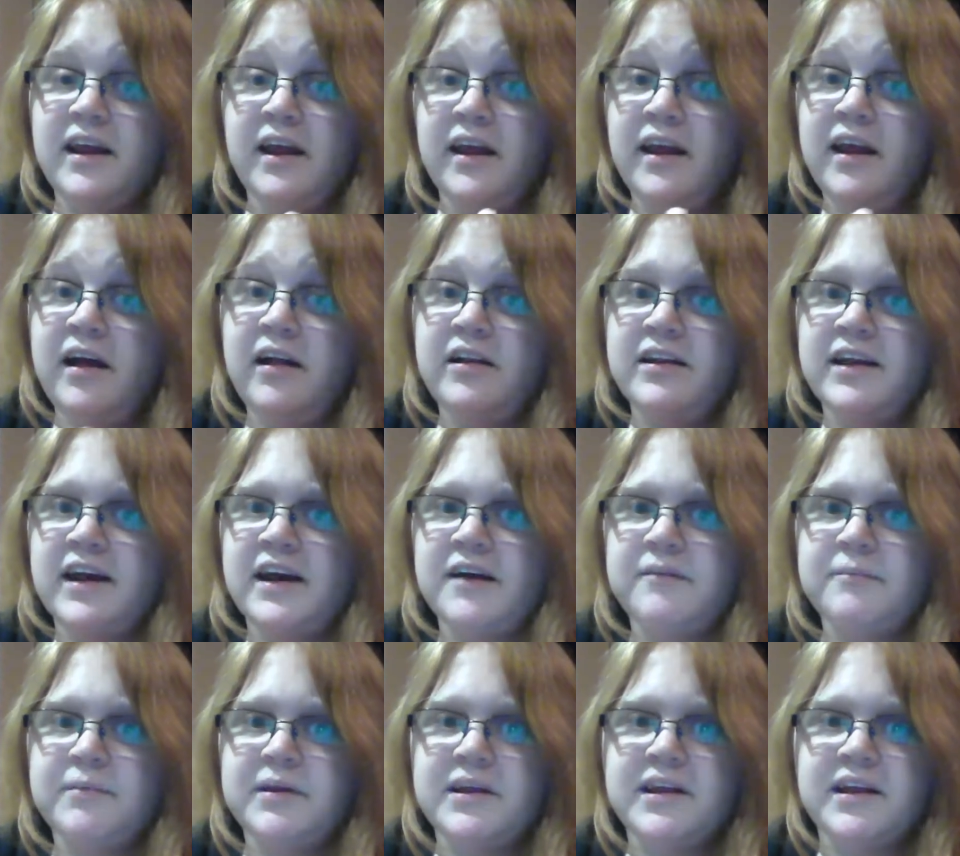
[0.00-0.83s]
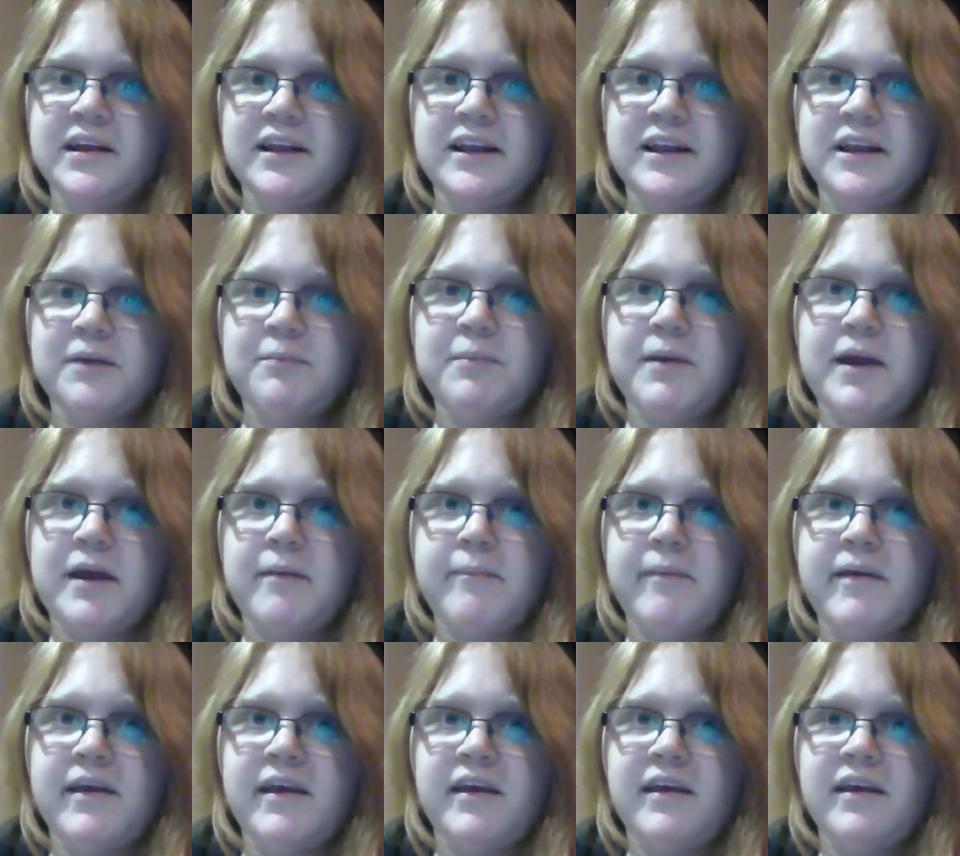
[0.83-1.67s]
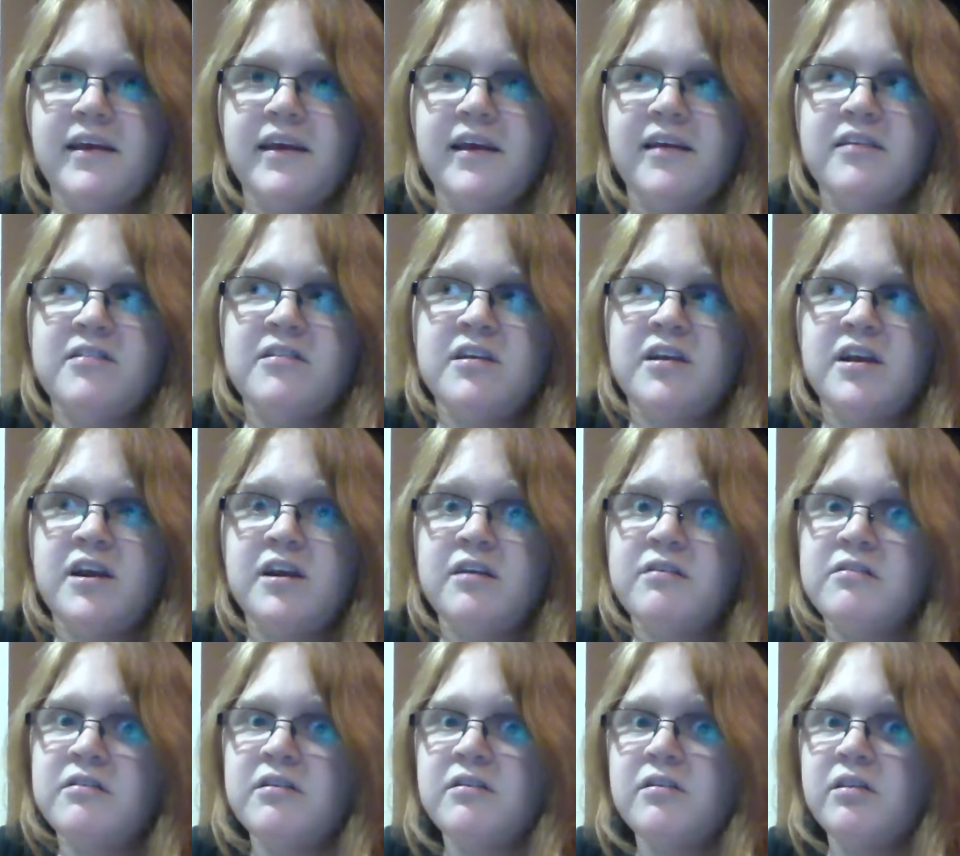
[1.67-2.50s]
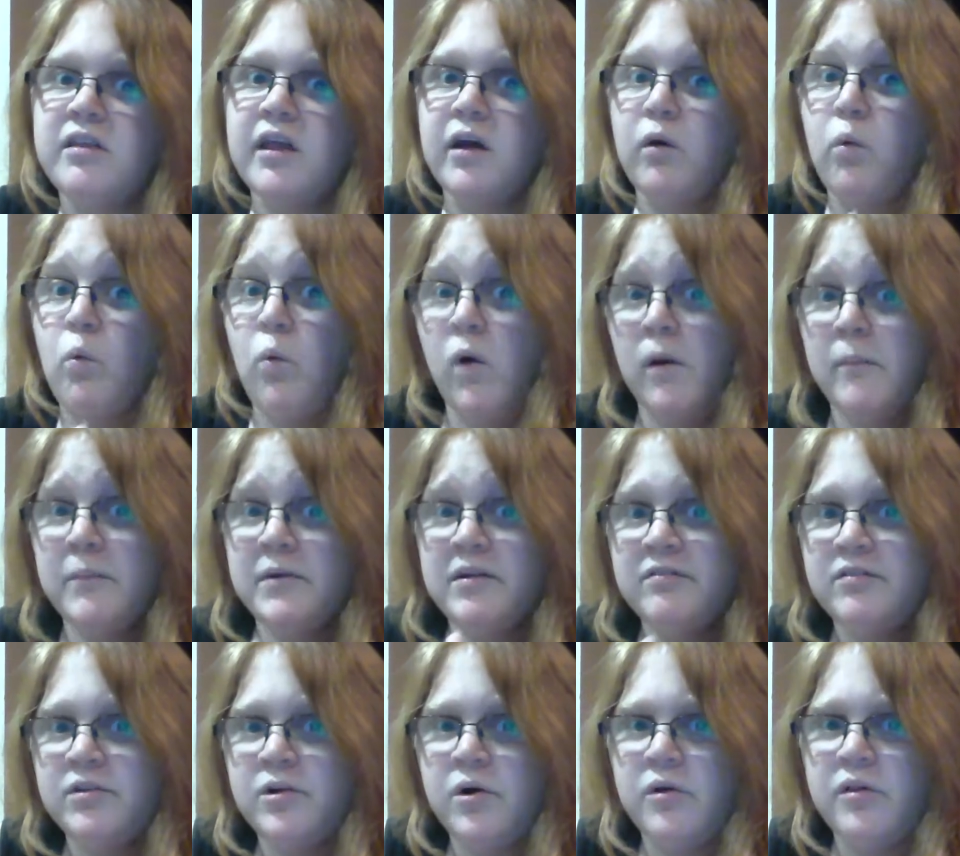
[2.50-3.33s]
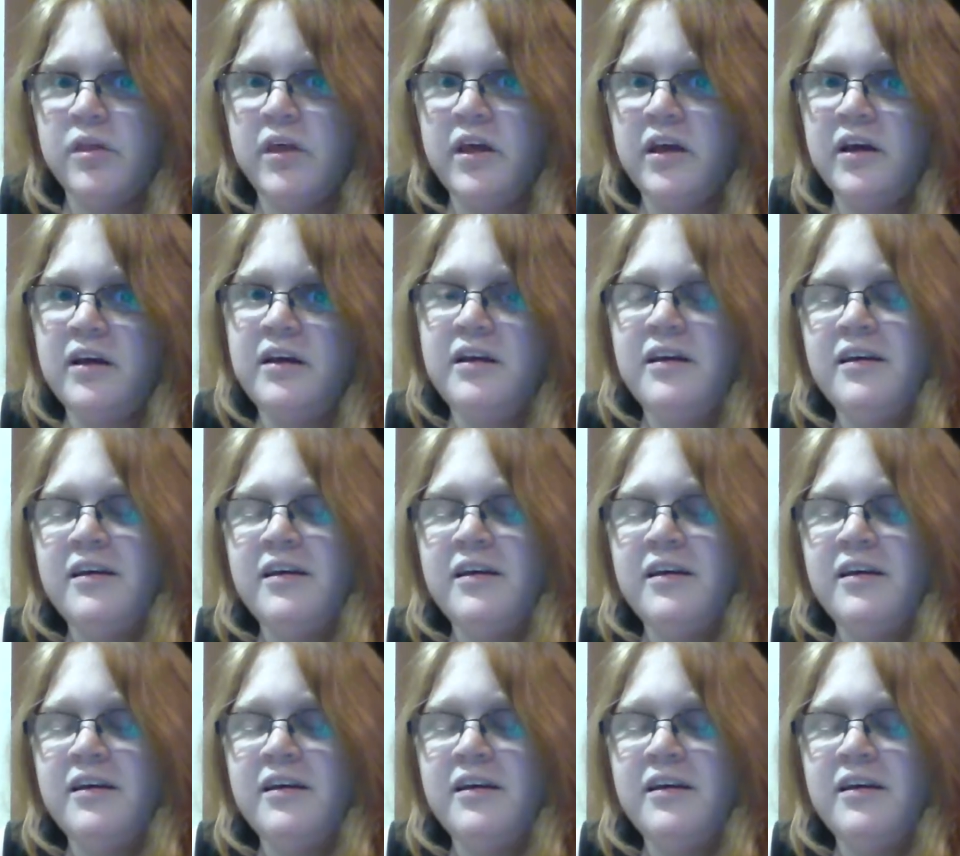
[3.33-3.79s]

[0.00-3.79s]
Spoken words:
yelled at because the baby isn't in like warm enough clothing.